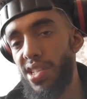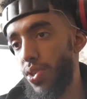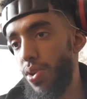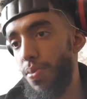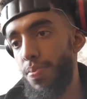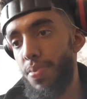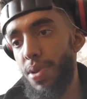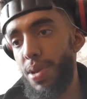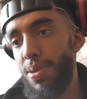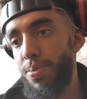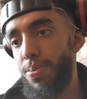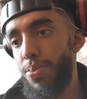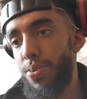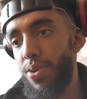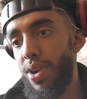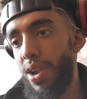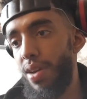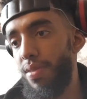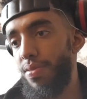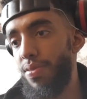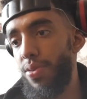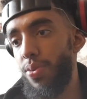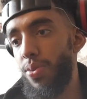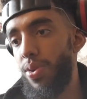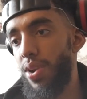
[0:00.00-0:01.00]
some people
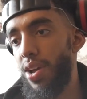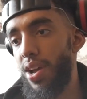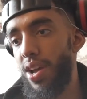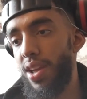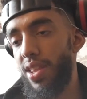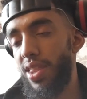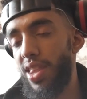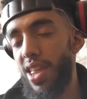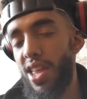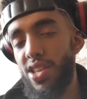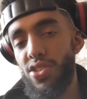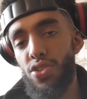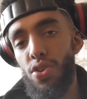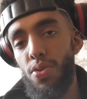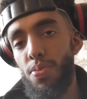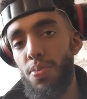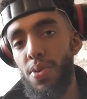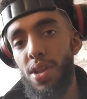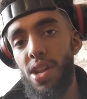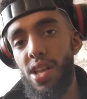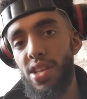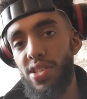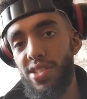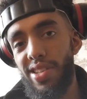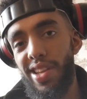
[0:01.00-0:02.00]
that feel like there's no
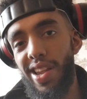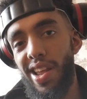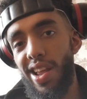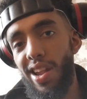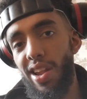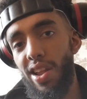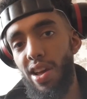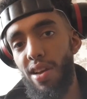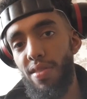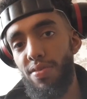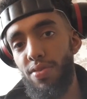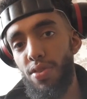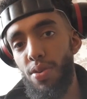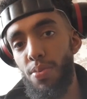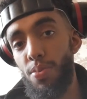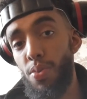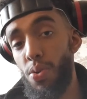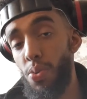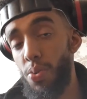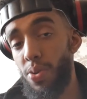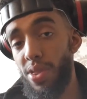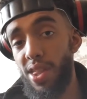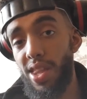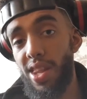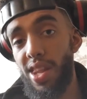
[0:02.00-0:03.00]
meaning to their life no
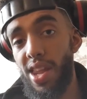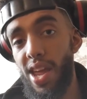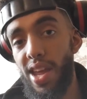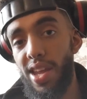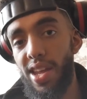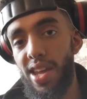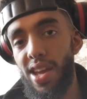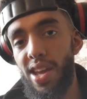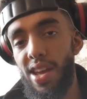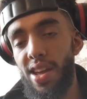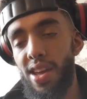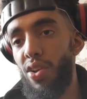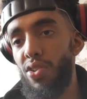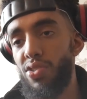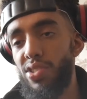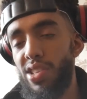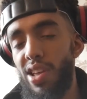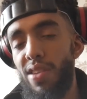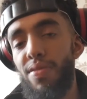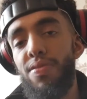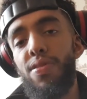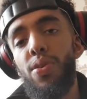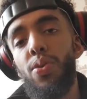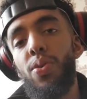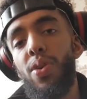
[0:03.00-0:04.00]
more within that year, because
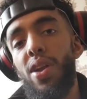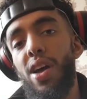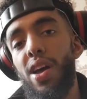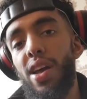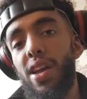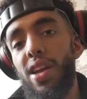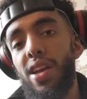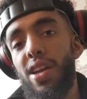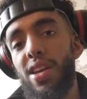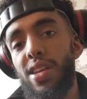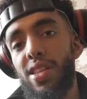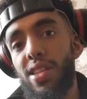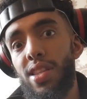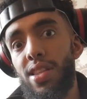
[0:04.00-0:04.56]
they feel like